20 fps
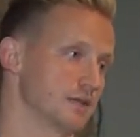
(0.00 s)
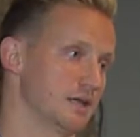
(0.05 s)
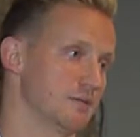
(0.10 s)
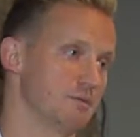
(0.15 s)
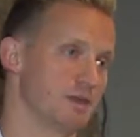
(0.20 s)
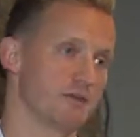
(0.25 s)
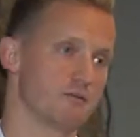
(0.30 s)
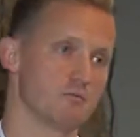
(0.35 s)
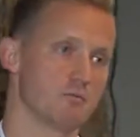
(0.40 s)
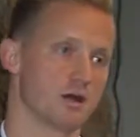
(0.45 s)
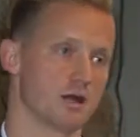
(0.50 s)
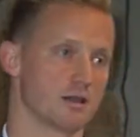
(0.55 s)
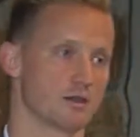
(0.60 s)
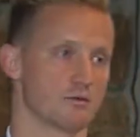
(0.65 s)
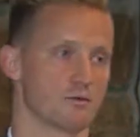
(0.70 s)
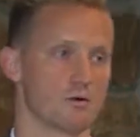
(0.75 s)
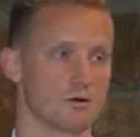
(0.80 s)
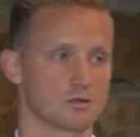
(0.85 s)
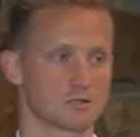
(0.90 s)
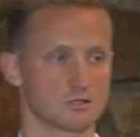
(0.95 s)
I mean, everybody
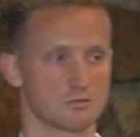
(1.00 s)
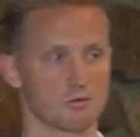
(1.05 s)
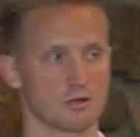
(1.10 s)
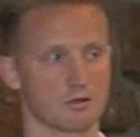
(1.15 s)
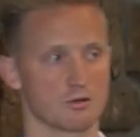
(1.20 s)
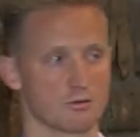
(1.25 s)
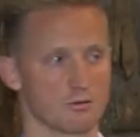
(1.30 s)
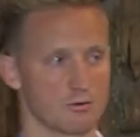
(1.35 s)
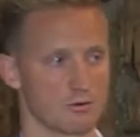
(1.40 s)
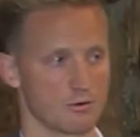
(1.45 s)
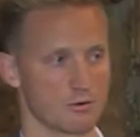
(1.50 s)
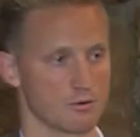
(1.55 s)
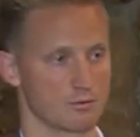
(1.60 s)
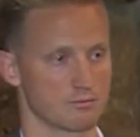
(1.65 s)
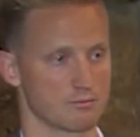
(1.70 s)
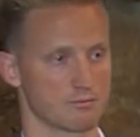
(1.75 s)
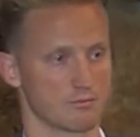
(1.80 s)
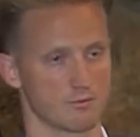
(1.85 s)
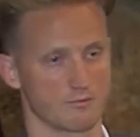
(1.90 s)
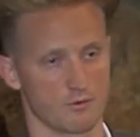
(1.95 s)
that walks through my door
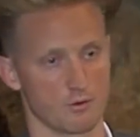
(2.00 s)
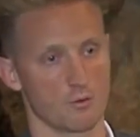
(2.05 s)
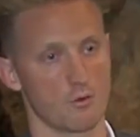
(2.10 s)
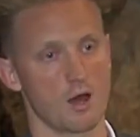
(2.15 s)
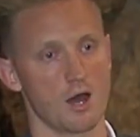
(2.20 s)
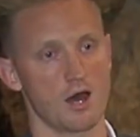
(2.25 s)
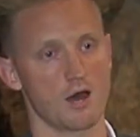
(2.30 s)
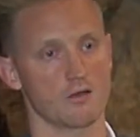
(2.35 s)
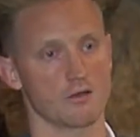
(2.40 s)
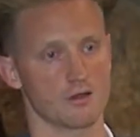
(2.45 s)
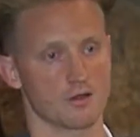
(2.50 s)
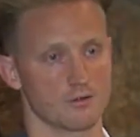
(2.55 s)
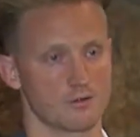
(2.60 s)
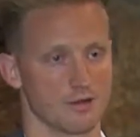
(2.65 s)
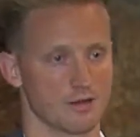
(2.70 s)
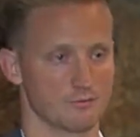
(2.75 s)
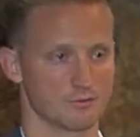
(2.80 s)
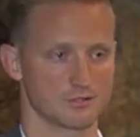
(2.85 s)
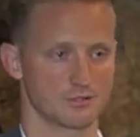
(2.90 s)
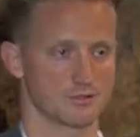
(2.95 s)
for a while
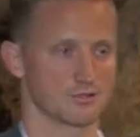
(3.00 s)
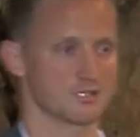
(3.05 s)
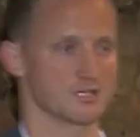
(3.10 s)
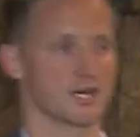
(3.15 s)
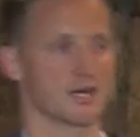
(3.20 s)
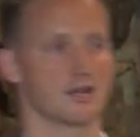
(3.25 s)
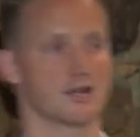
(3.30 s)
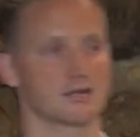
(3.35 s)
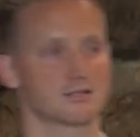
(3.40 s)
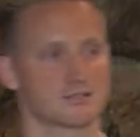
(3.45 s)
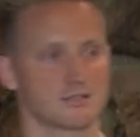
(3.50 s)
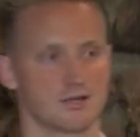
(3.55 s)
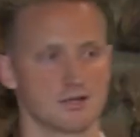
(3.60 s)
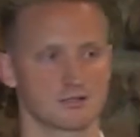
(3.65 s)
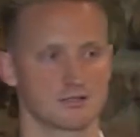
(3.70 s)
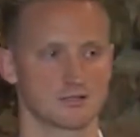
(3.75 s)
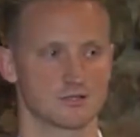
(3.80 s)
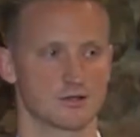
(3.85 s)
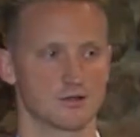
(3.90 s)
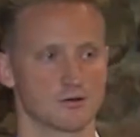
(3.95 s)
there was on Xanax and
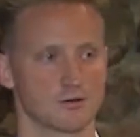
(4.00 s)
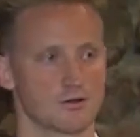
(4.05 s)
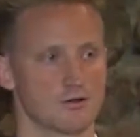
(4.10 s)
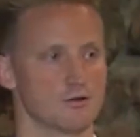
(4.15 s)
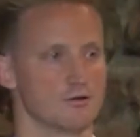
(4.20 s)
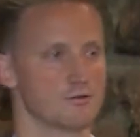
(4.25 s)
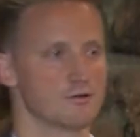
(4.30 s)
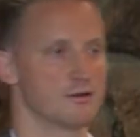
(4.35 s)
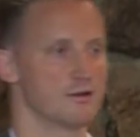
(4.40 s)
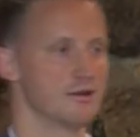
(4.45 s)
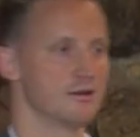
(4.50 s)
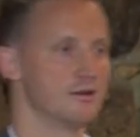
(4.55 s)
oxycodone